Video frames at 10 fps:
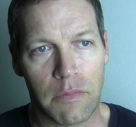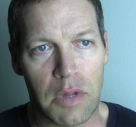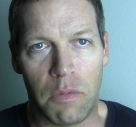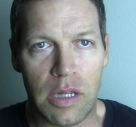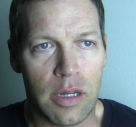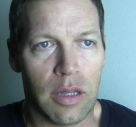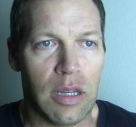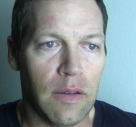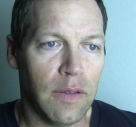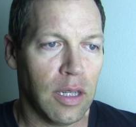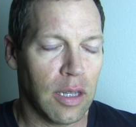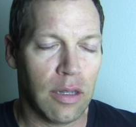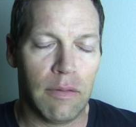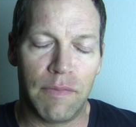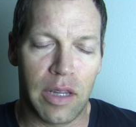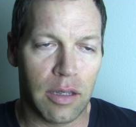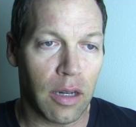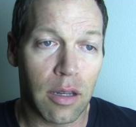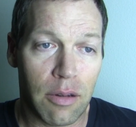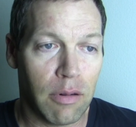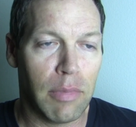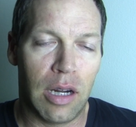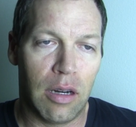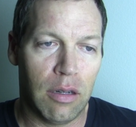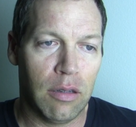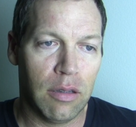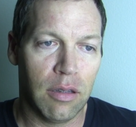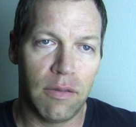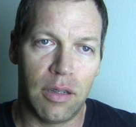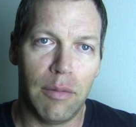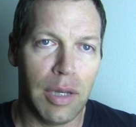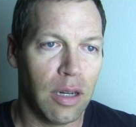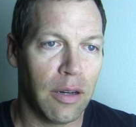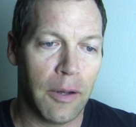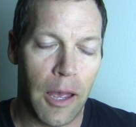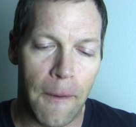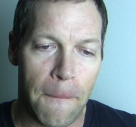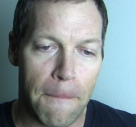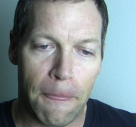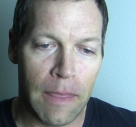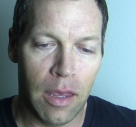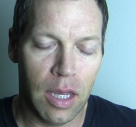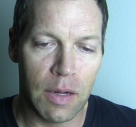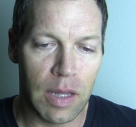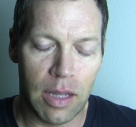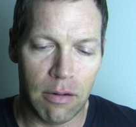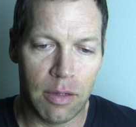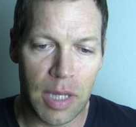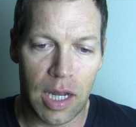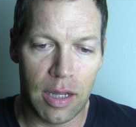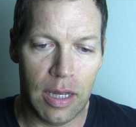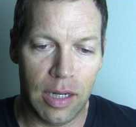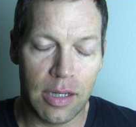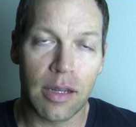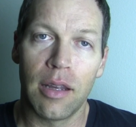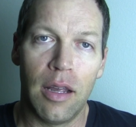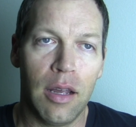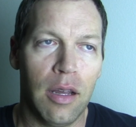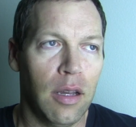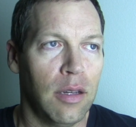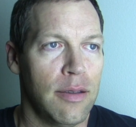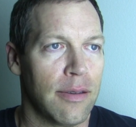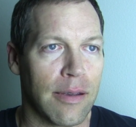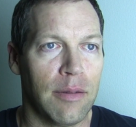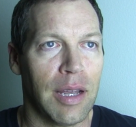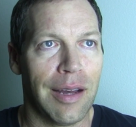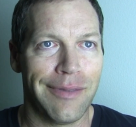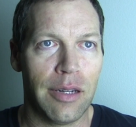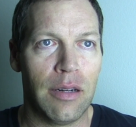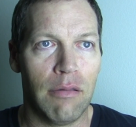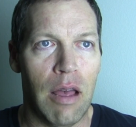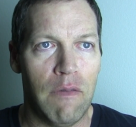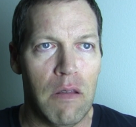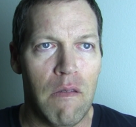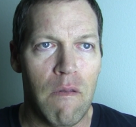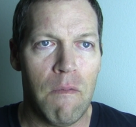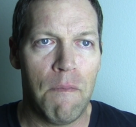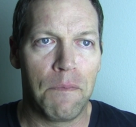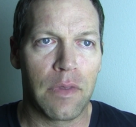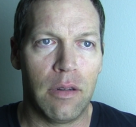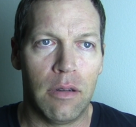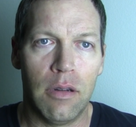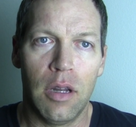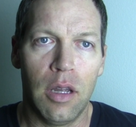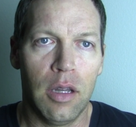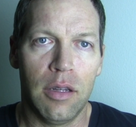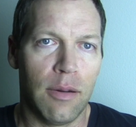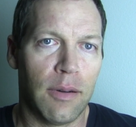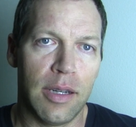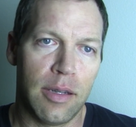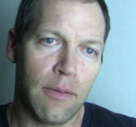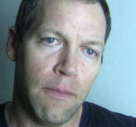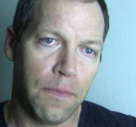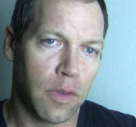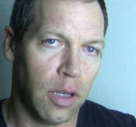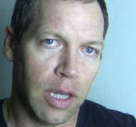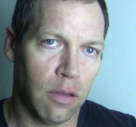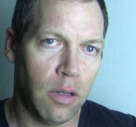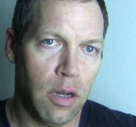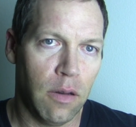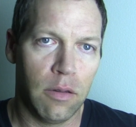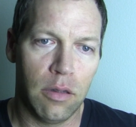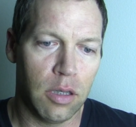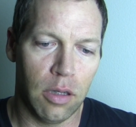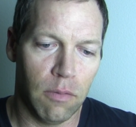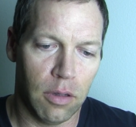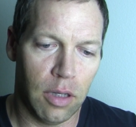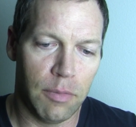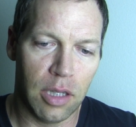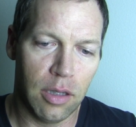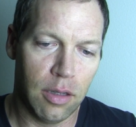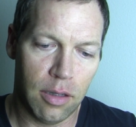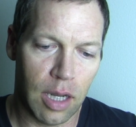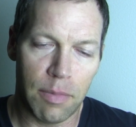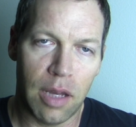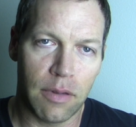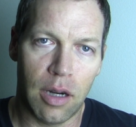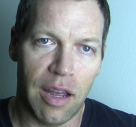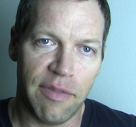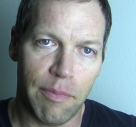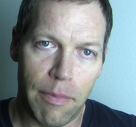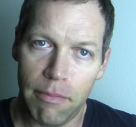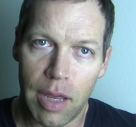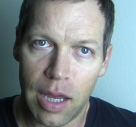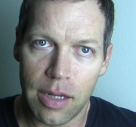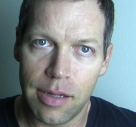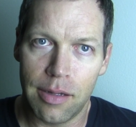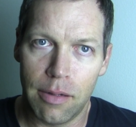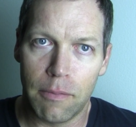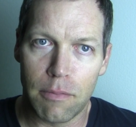of wasting the evening that I'll duck into a bar for a beer. When they throw me out of there, it's going to be after 11. And Doris, the landlord, she won't let me type after half past.